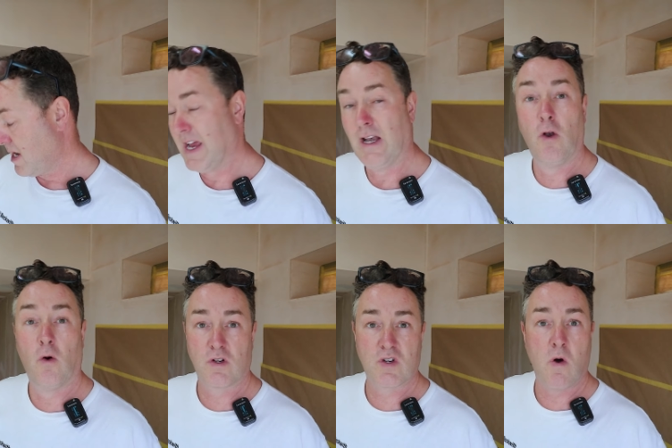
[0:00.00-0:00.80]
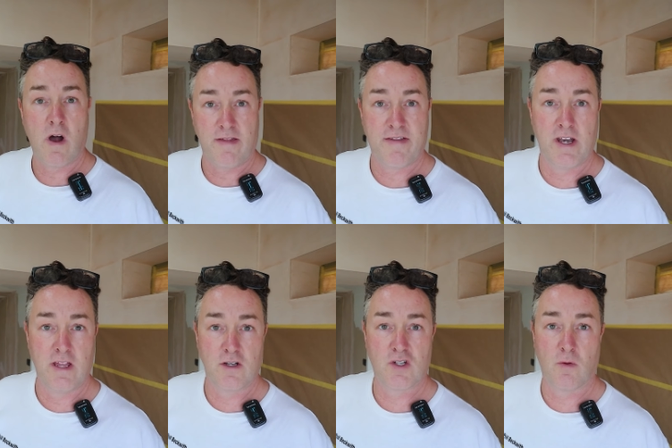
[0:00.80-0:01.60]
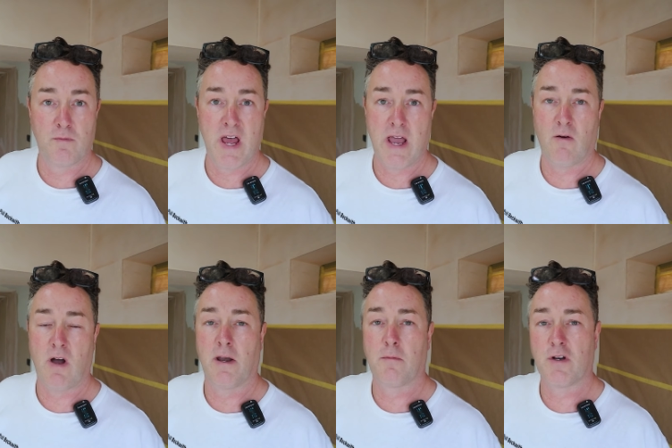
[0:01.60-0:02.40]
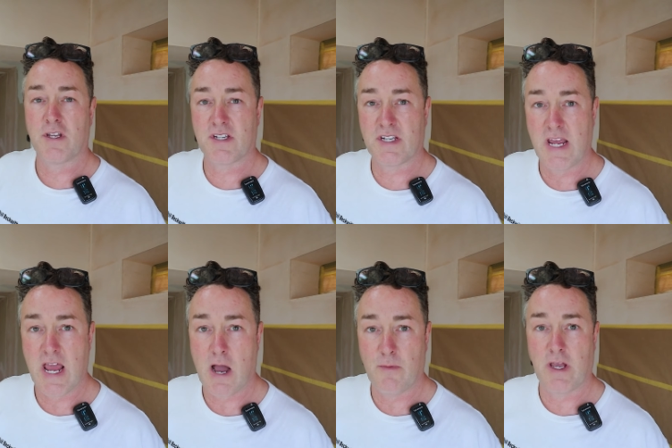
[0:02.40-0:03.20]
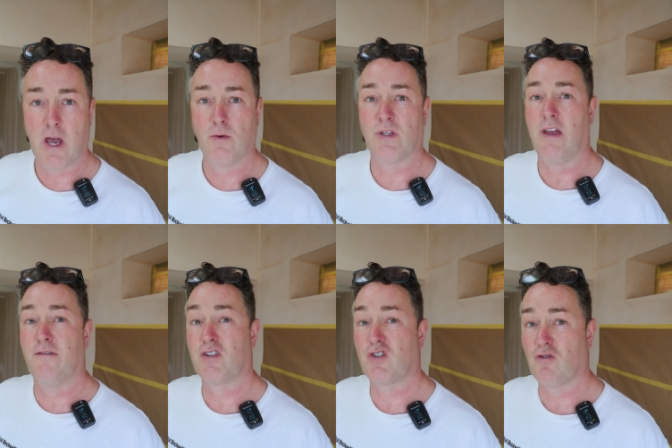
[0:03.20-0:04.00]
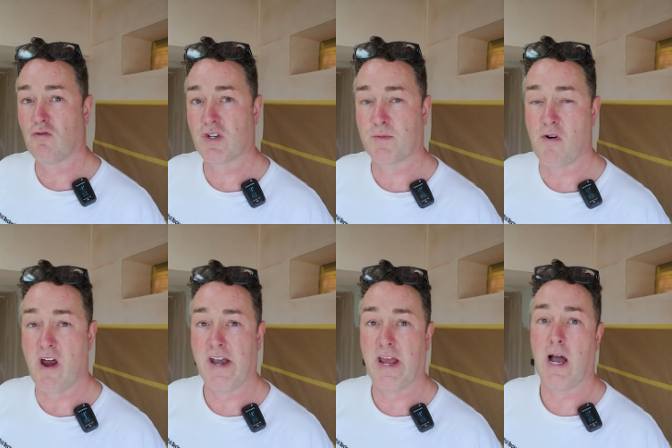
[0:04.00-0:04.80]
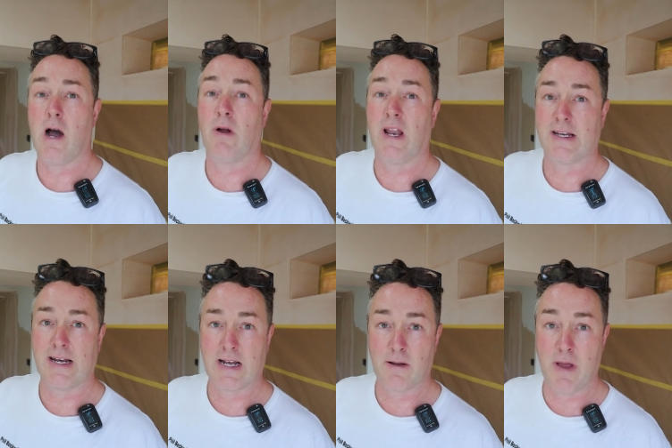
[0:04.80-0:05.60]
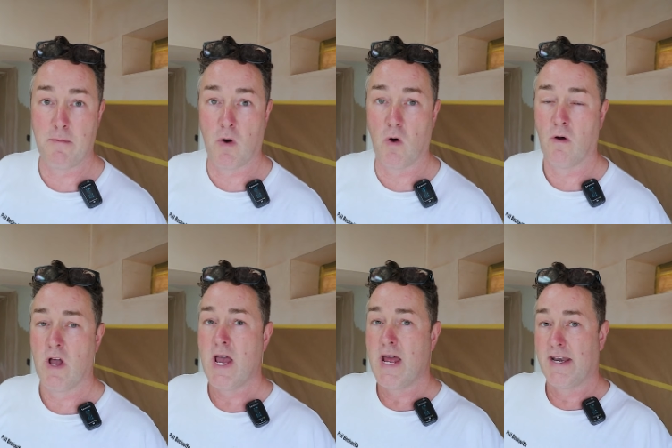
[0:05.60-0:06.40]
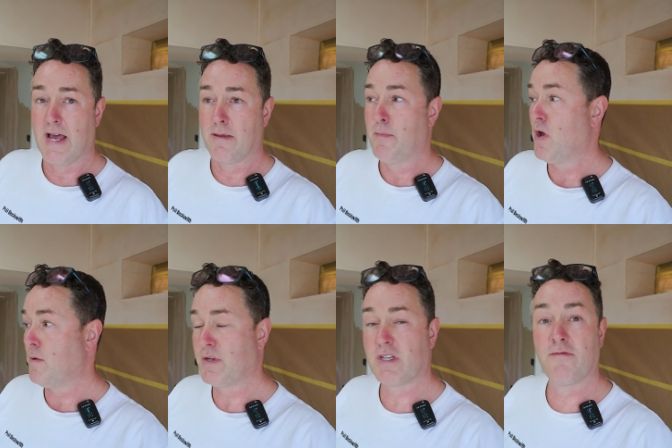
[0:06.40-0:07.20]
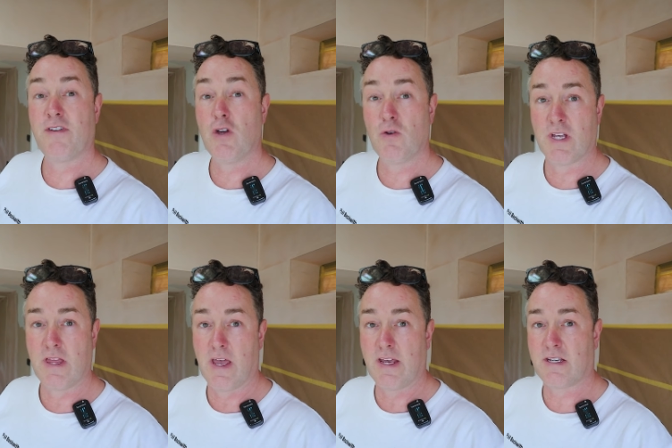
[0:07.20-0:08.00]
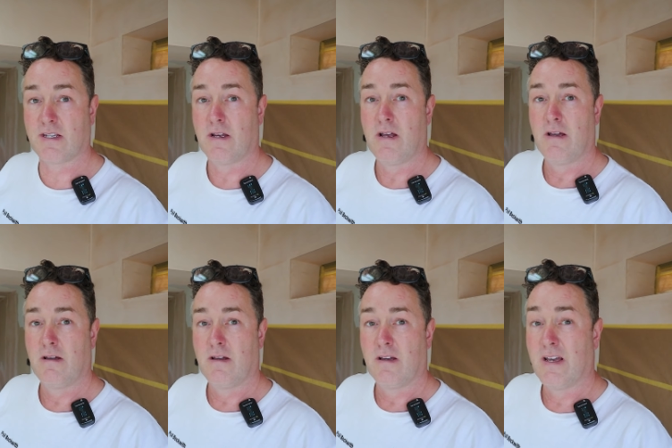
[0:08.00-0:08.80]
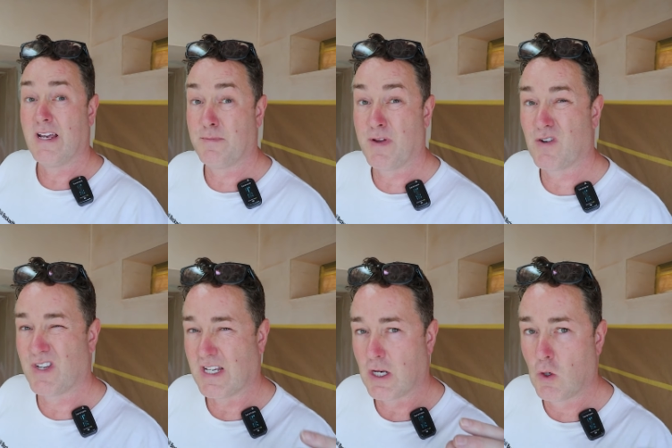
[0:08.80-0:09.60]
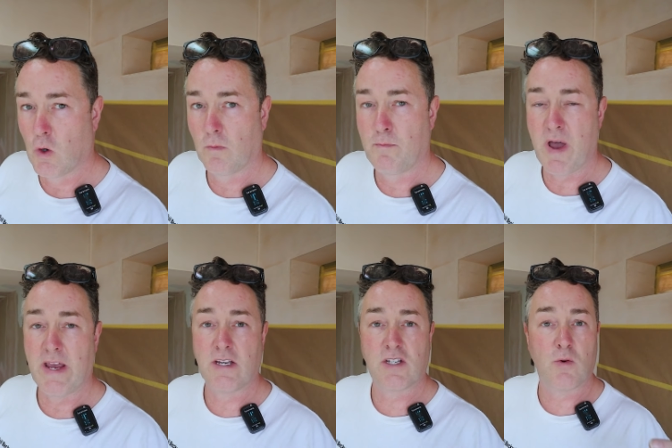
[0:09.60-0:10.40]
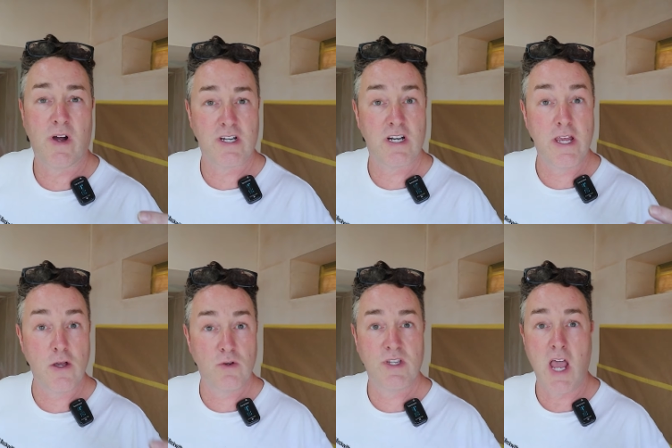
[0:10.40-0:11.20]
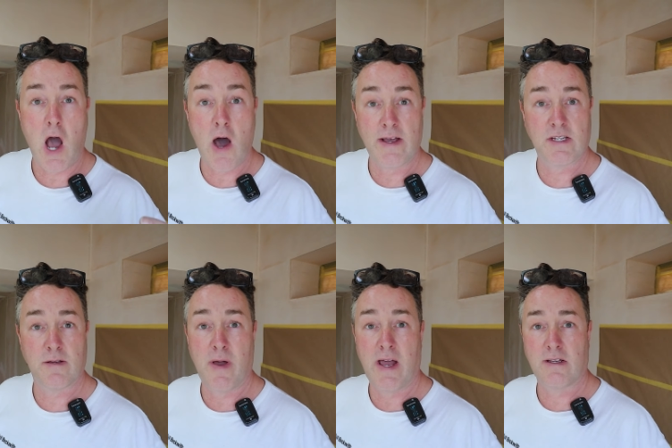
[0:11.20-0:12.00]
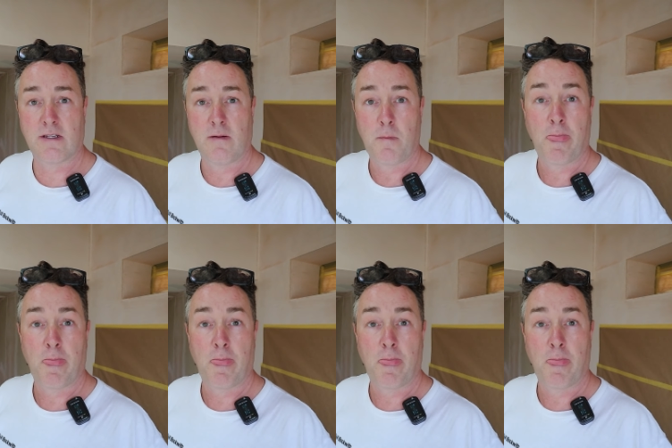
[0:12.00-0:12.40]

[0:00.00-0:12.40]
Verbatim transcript: It looks quite thin in the tub now and I'm going to see how it goes. If I struggle spraying it, I will add a little bit more. Now the purpose of using this is because it's a good base to actually use the Isomat